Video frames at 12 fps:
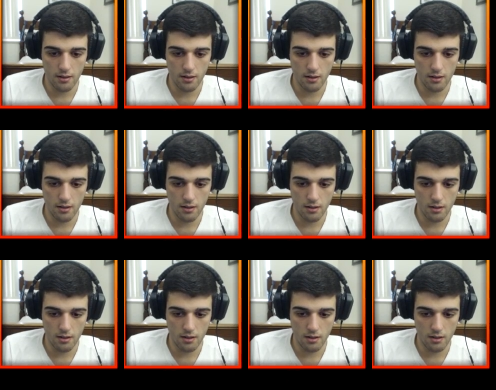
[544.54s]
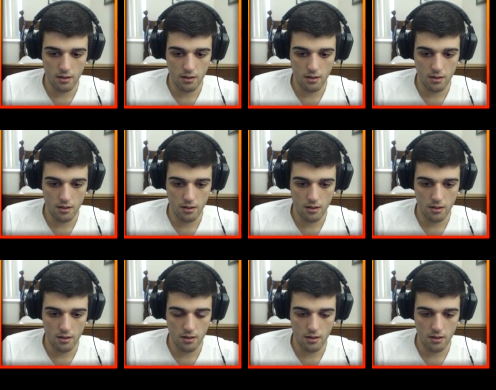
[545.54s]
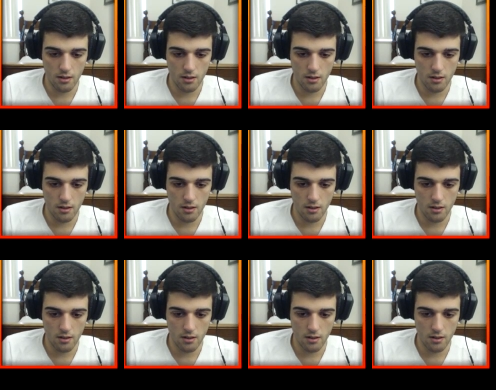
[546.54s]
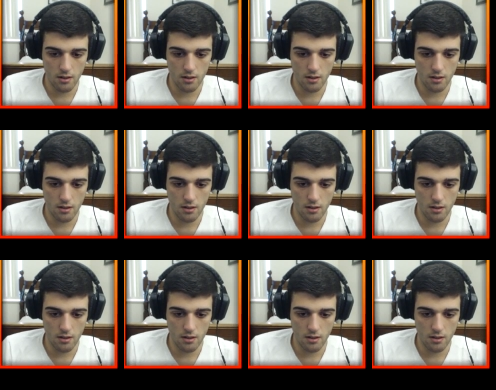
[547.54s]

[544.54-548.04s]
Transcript: No one is speaking in this clip.